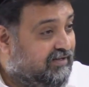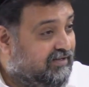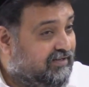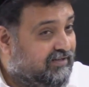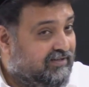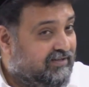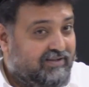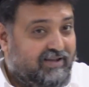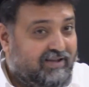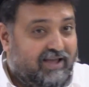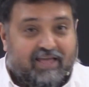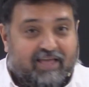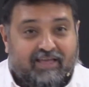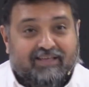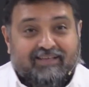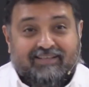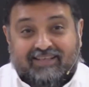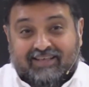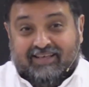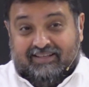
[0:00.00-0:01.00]

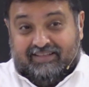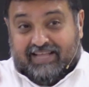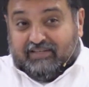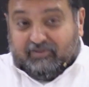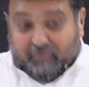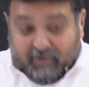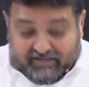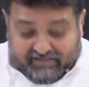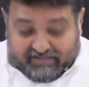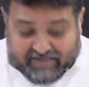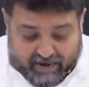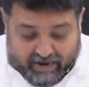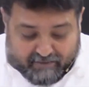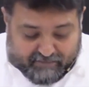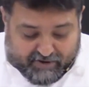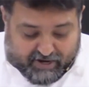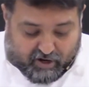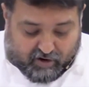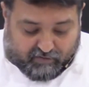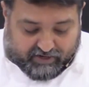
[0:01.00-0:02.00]
That's what's happening
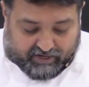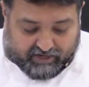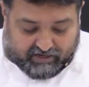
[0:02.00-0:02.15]
over here.